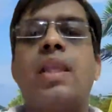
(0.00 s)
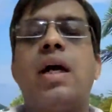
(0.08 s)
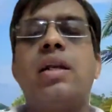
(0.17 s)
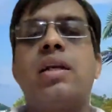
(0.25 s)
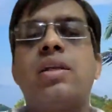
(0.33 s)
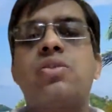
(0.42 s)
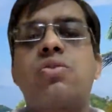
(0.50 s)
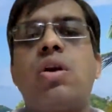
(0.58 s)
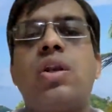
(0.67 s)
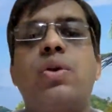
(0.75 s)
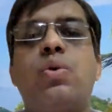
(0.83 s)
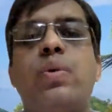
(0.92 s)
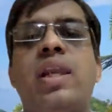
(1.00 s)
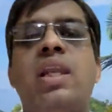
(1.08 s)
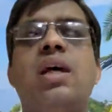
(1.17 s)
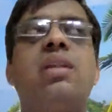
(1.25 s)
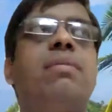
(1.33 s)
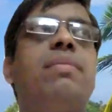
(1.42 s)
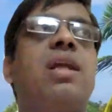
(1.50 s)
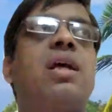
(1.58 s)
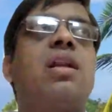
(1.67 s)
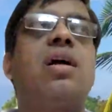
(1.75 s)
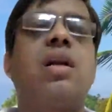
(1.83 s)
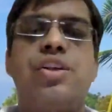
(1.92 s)
and it is not due to any other
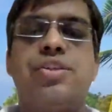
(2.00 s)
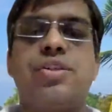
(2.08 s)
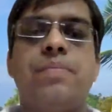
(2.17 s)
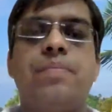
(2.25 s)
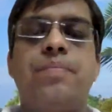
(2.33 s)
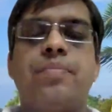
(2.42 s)
medical condition.